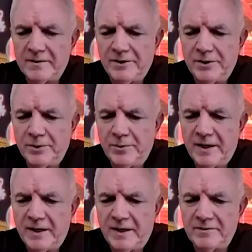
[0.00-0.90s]
do
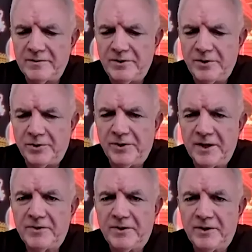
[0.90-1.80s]
you
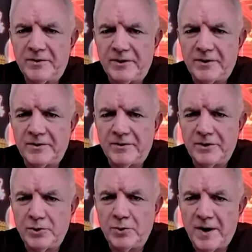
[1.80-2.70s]
think the
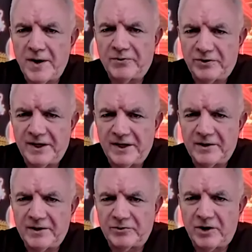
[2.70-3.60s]

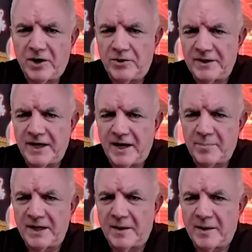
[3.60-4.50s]
UFC is all on the
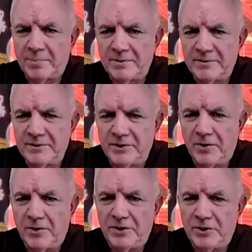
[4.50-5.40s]
up and up? Do you
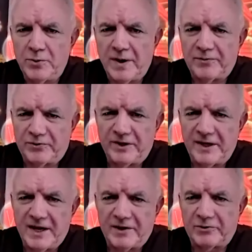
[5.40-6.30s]
know the
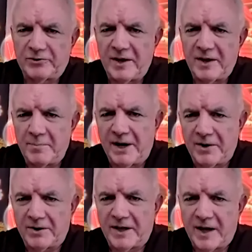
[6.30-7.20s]
UFC has the same
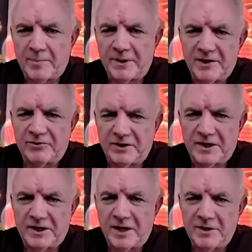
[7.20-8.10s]
parent company as the
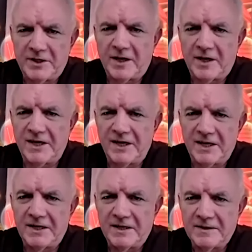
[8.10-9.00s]

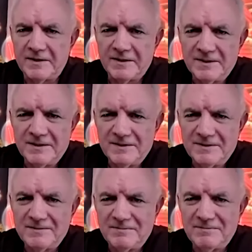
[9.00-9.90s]
WWE?
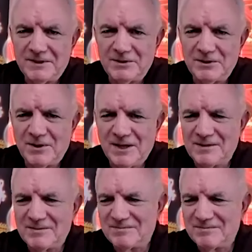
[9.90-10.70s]
Did you know that?